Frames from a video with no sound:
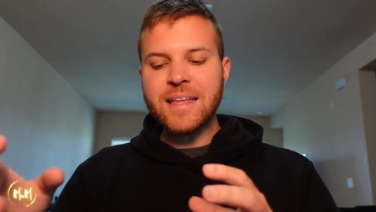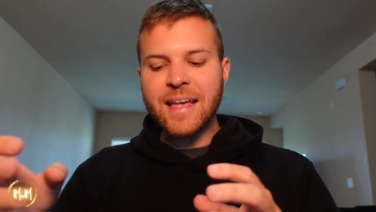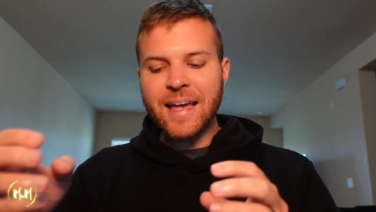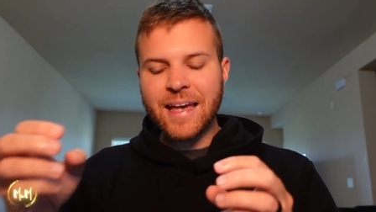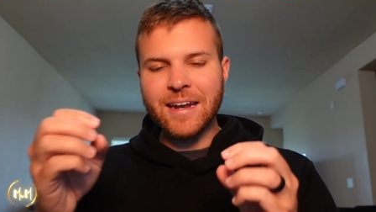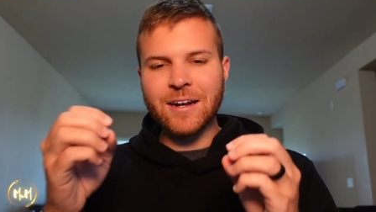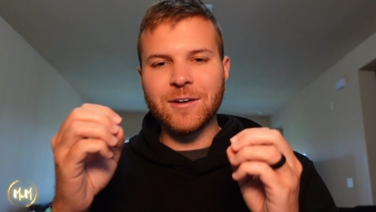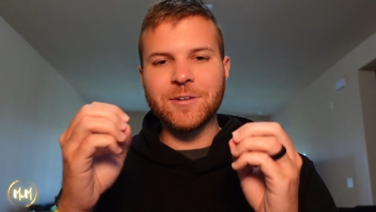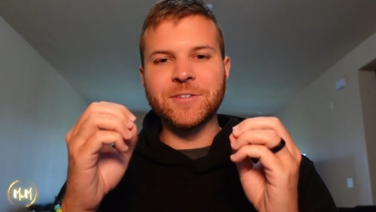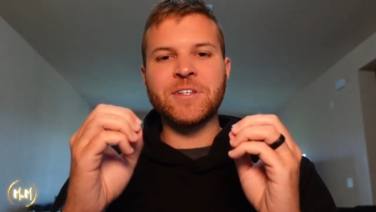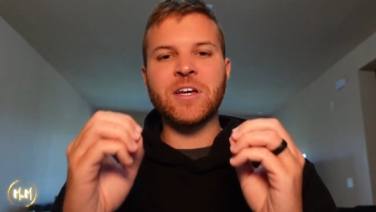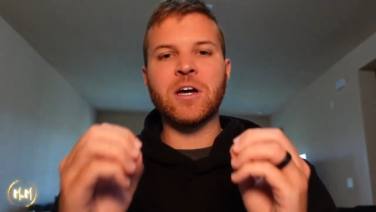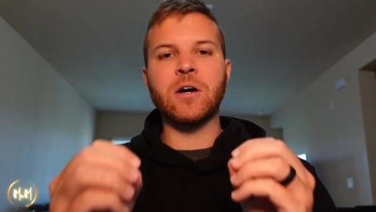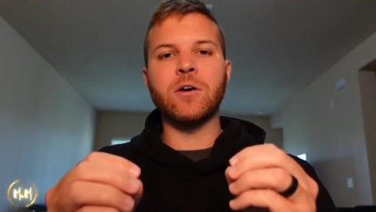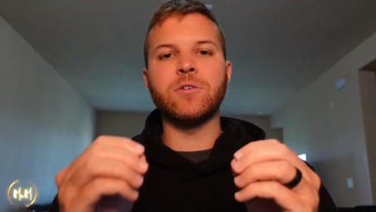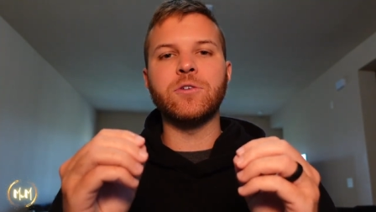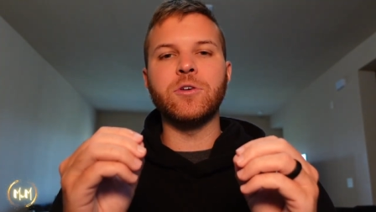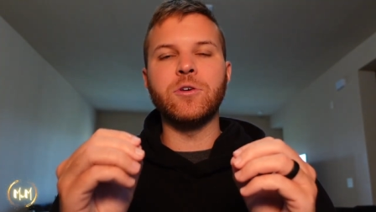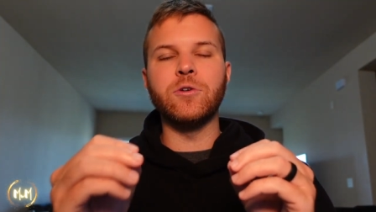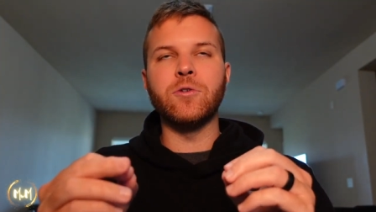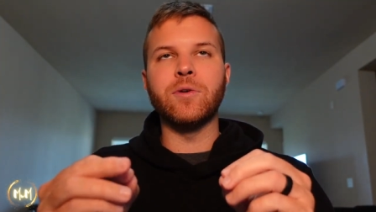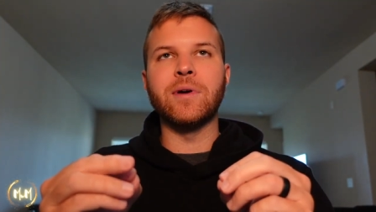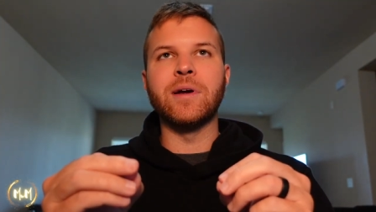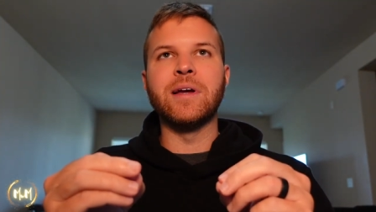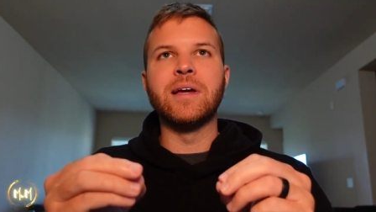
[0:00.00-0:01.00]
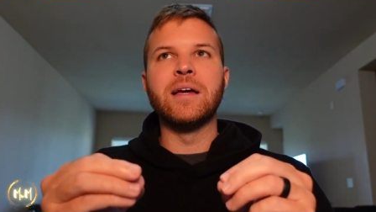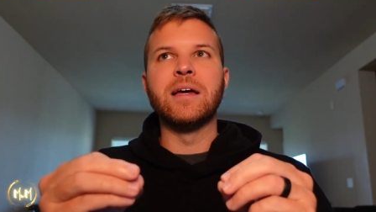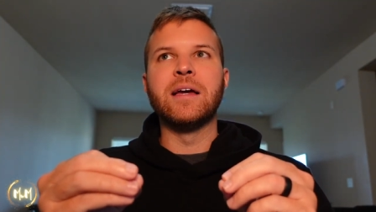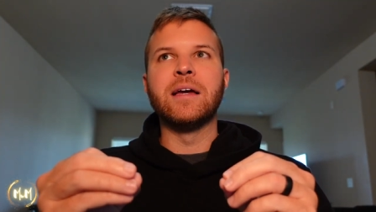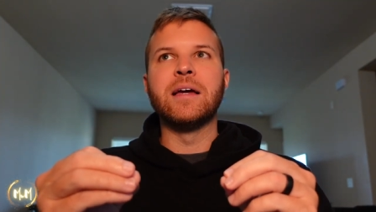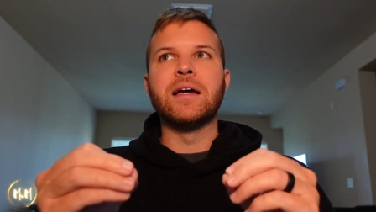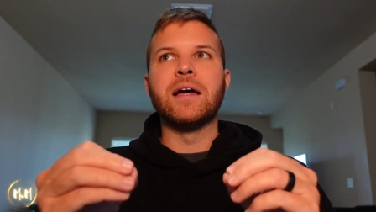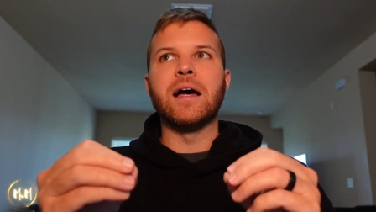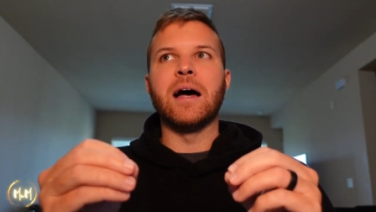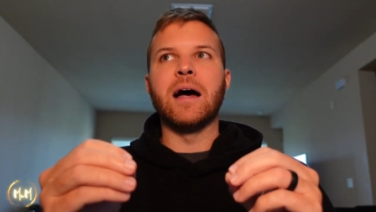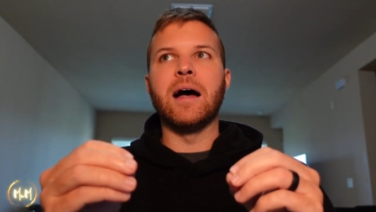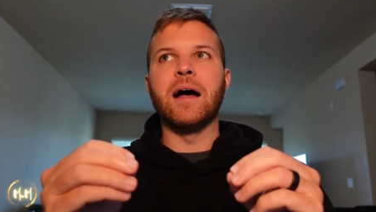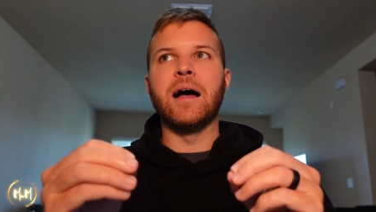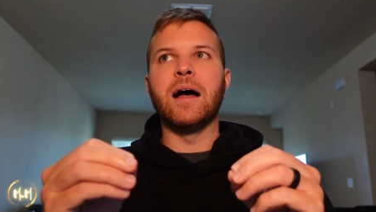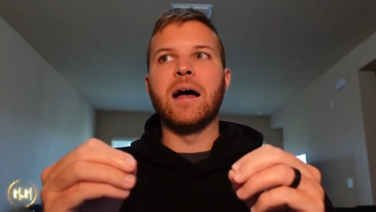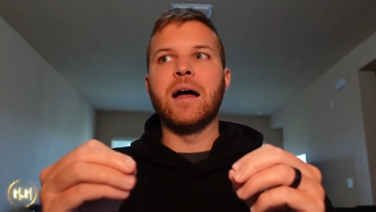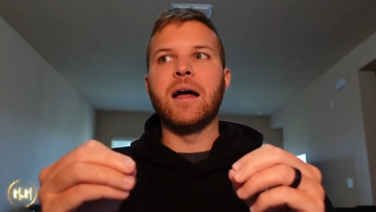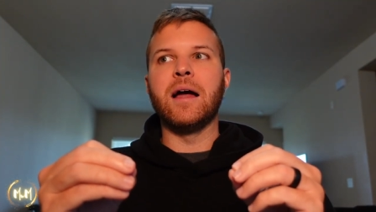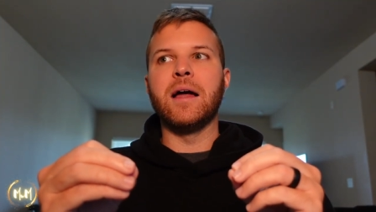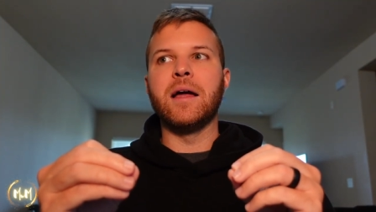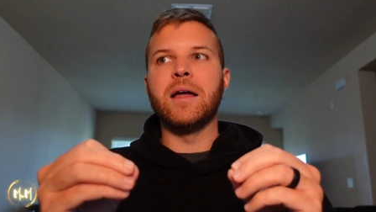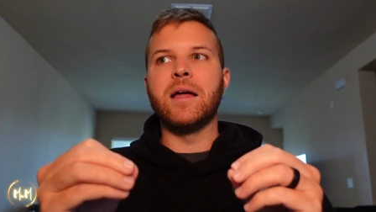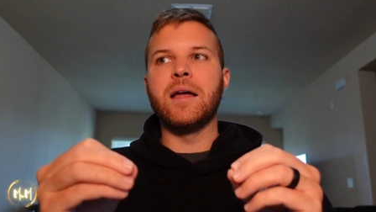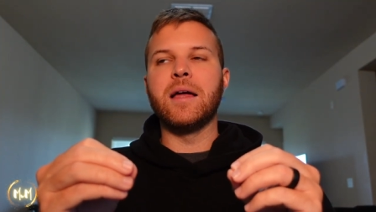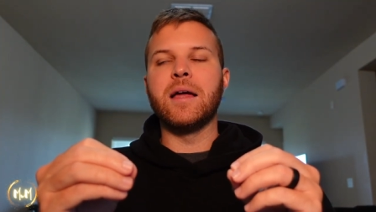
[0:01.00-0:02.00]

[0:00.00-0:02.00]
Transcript: And I'll tell you, uh,